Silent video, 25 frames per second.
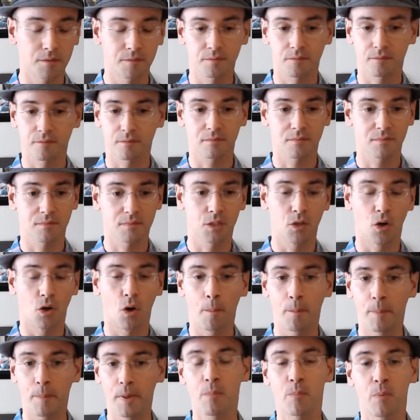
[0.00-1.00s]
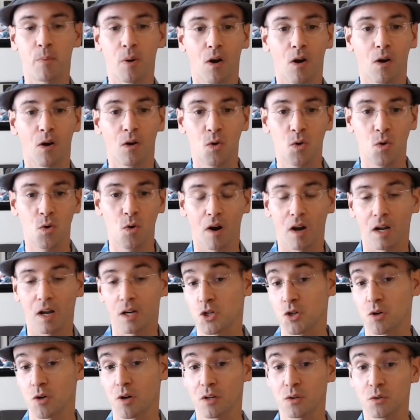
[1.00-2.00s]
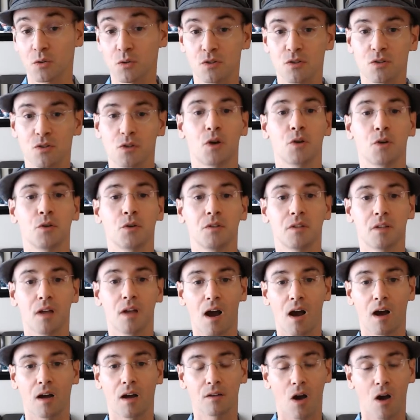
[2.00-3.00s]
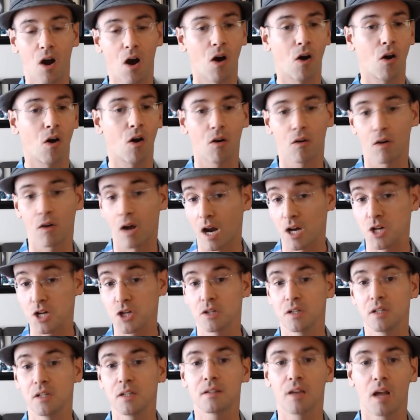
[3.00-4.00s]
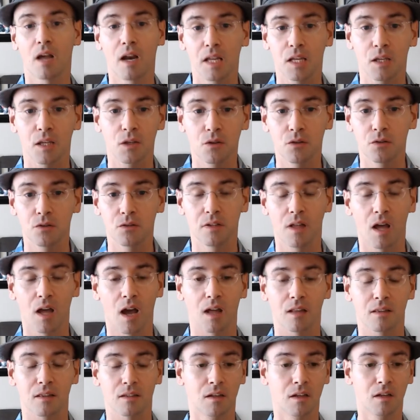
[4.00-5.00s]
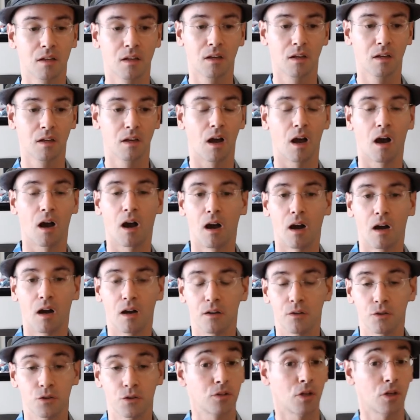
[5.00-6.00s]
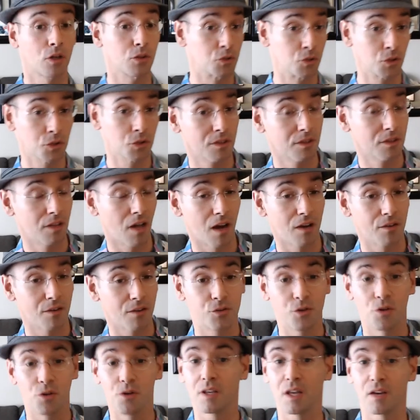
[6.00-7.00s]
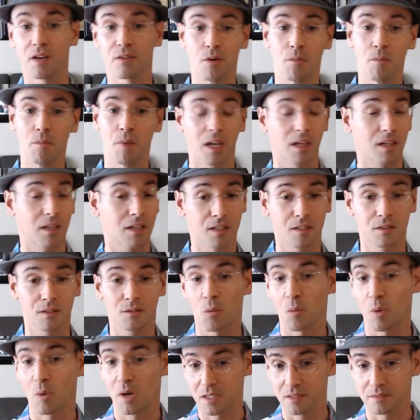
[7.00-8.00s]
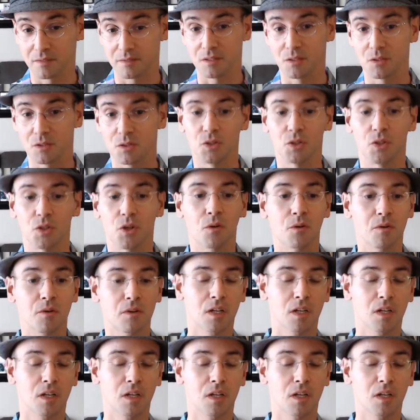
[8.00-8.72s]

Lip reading: you know, people who are trying to slow you down or actually telling you that you're not good enough, you'll never make it or whatever, you know.